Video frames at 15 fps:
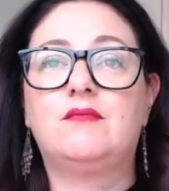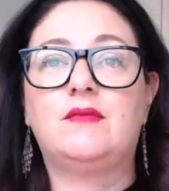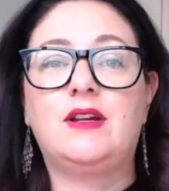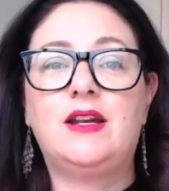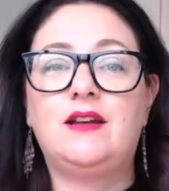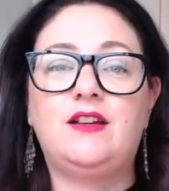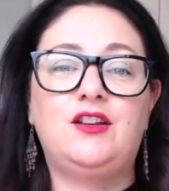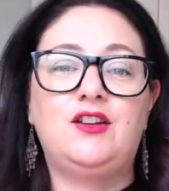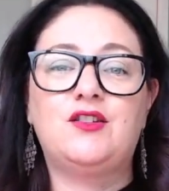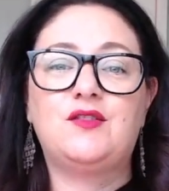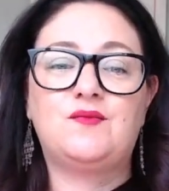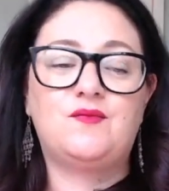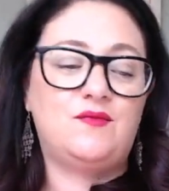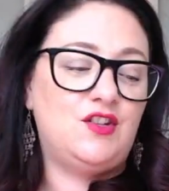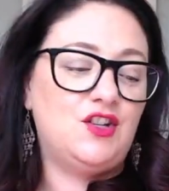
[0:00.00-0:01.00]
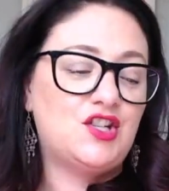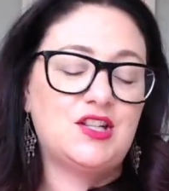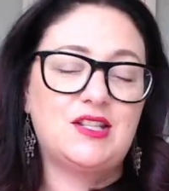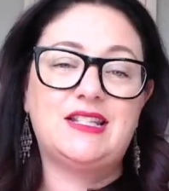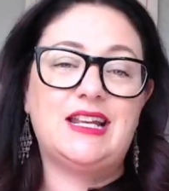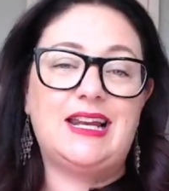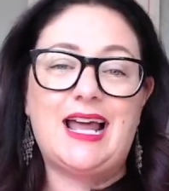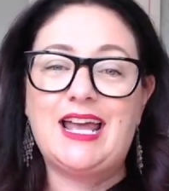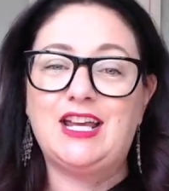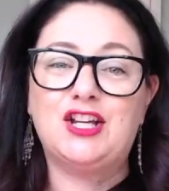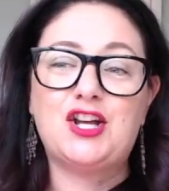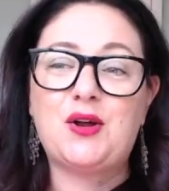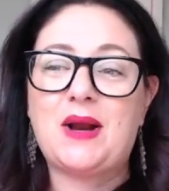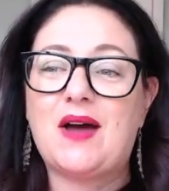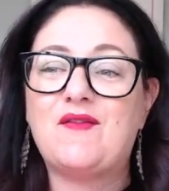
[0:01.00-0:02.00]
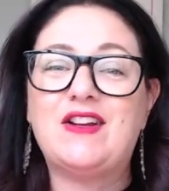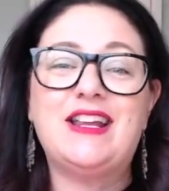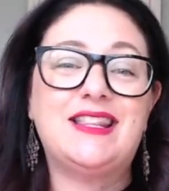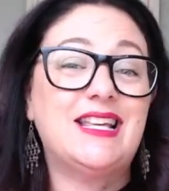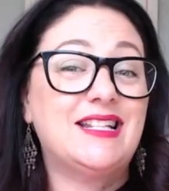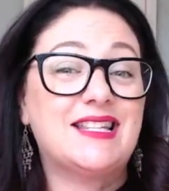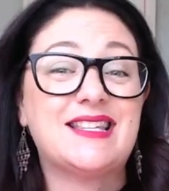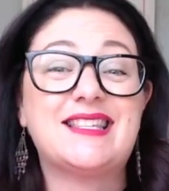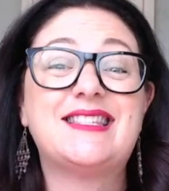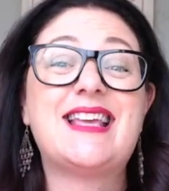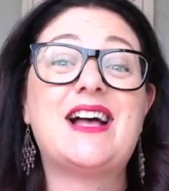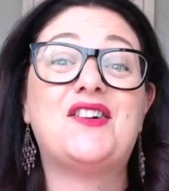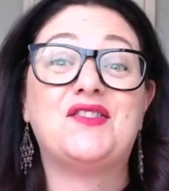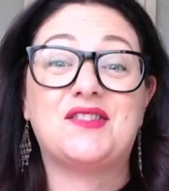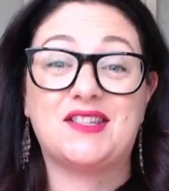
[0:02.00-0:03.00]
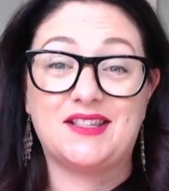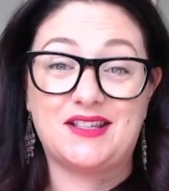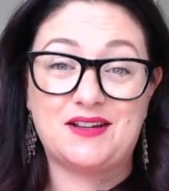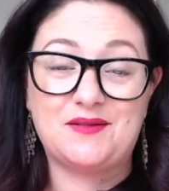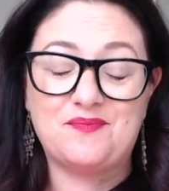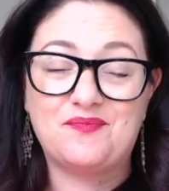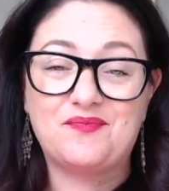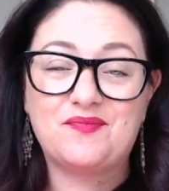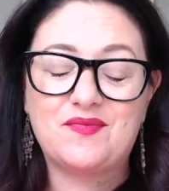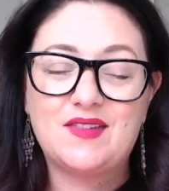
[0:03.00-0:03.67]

you're just delaying. You don't have anything to sell to them.